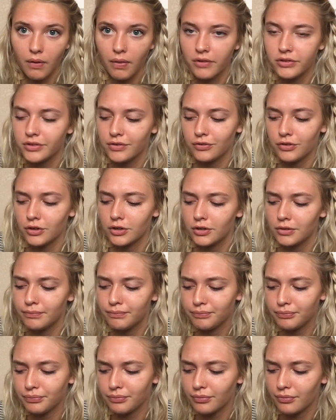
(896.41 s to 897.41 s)
unless if
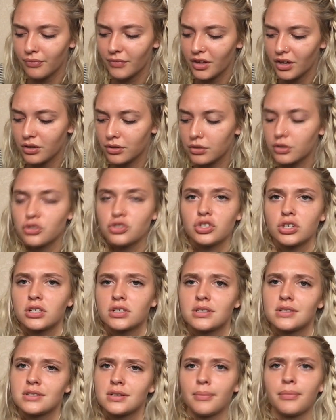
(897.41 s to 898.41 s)
you're
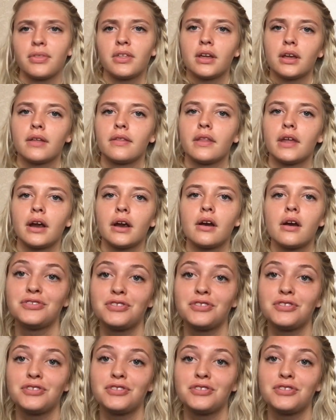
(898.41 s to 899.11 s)
allergic to something in there.